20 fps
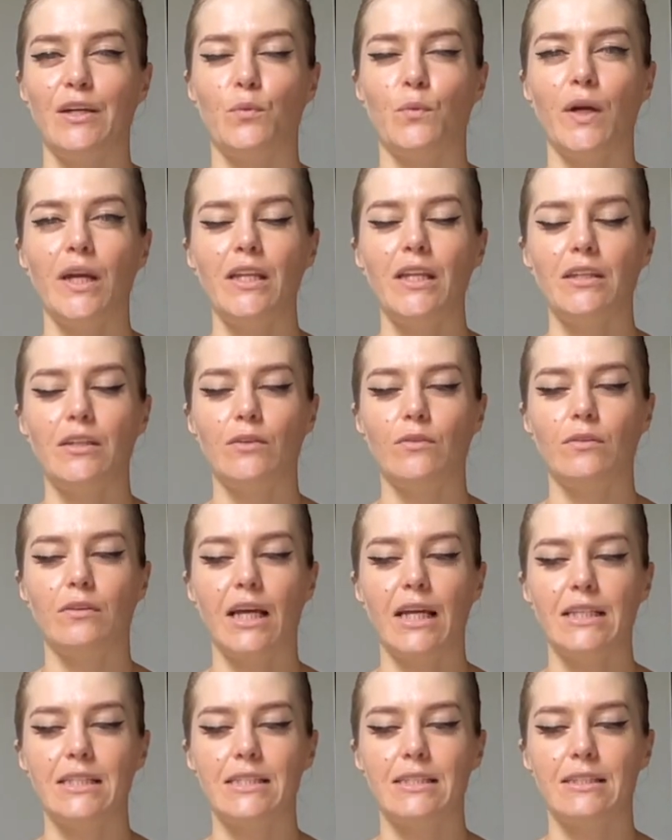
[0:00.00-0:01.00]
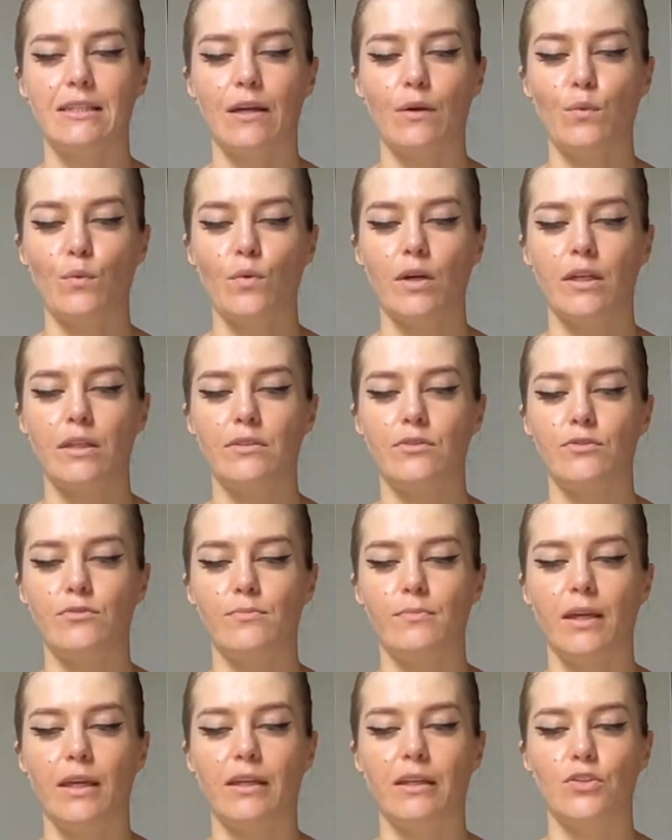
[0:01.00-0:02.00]
When you let someone to
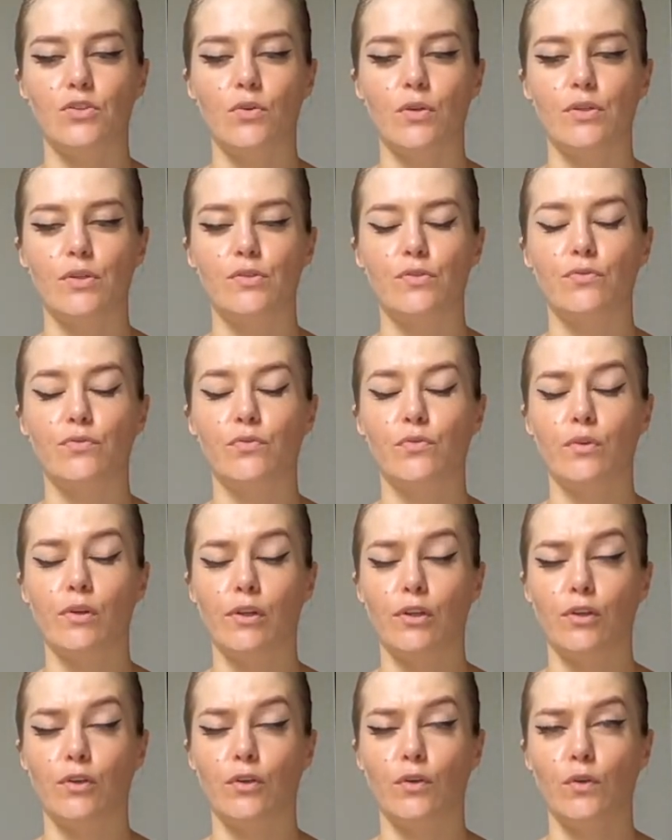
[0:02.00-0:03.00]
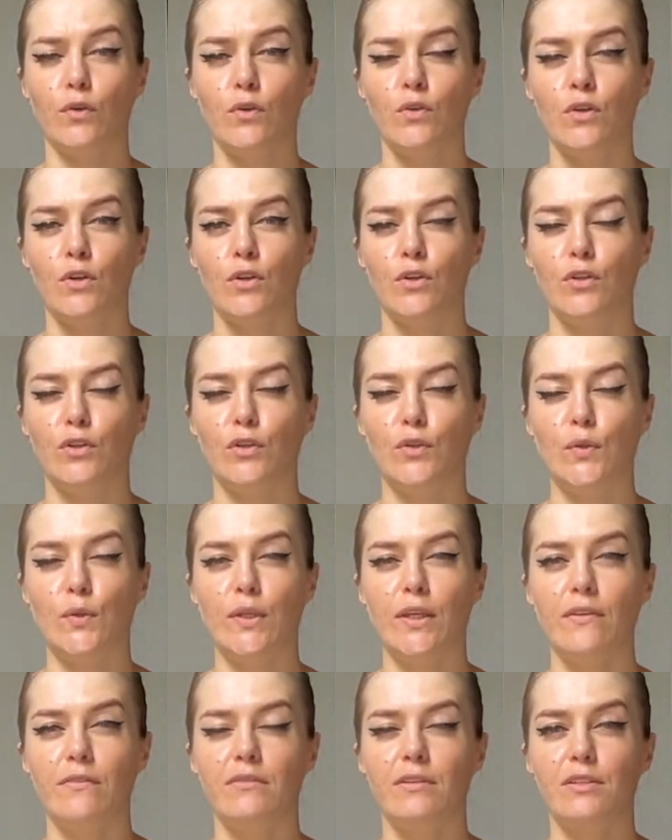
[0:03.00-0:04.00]
make a choice for you, you
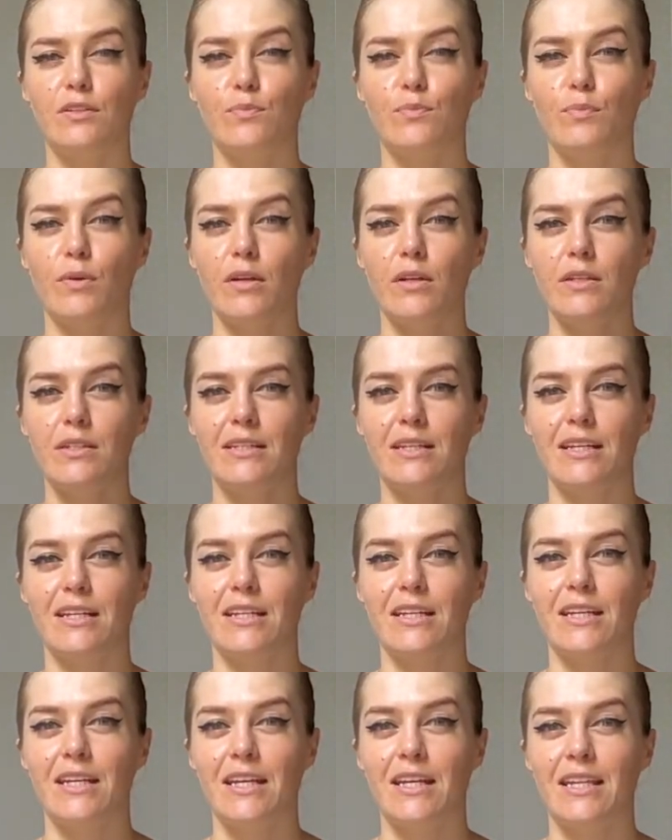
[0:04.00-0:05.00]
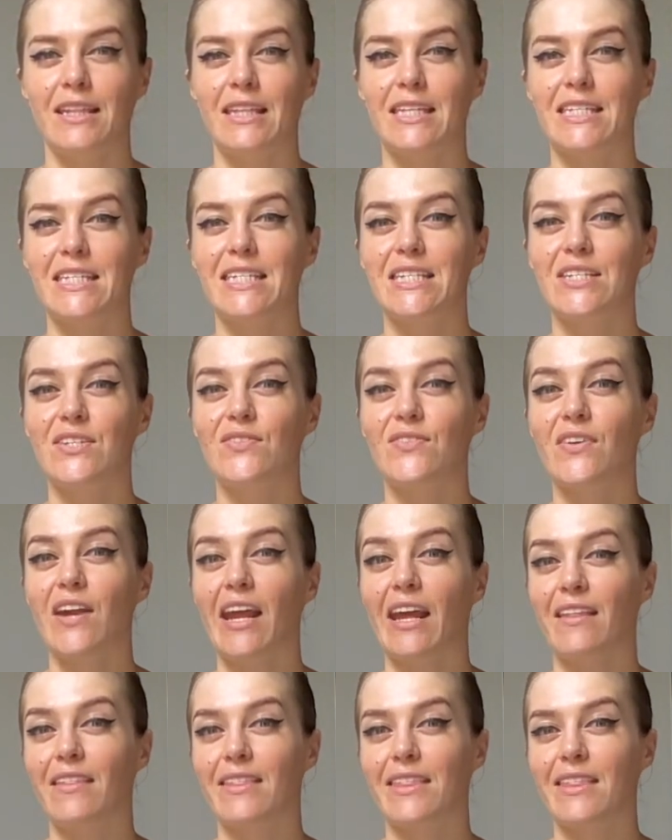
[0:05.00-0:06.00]
give this person the
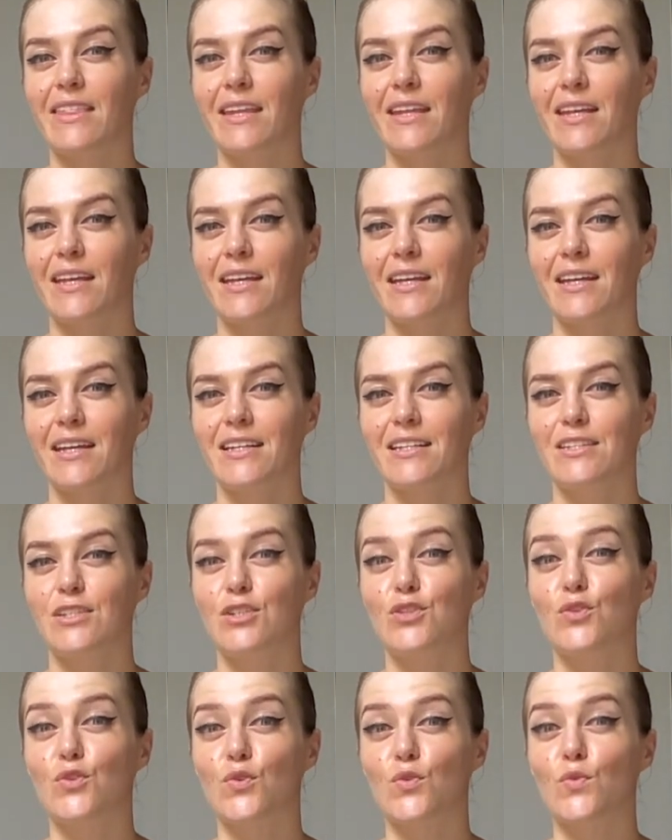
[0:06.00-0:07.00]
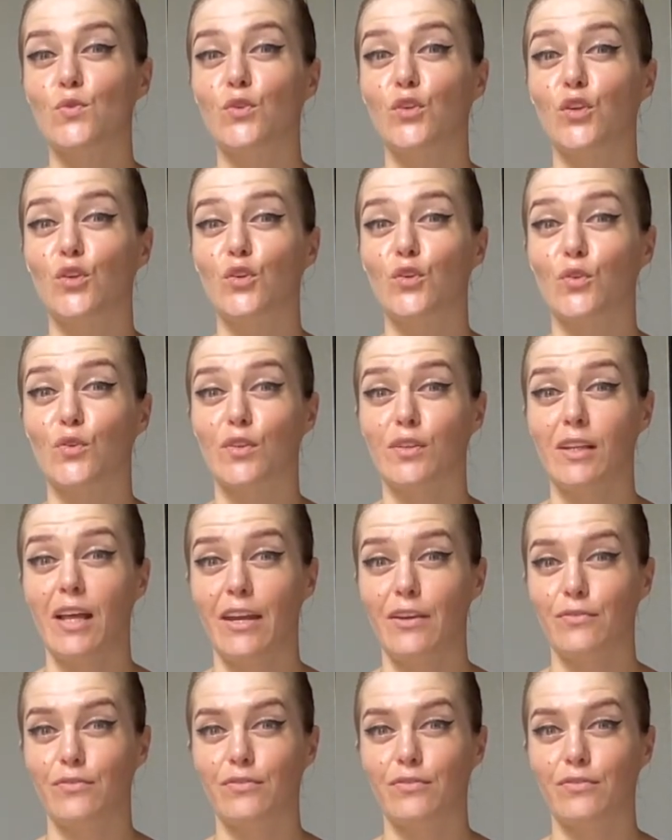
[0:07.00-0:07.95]
strength to rule your life.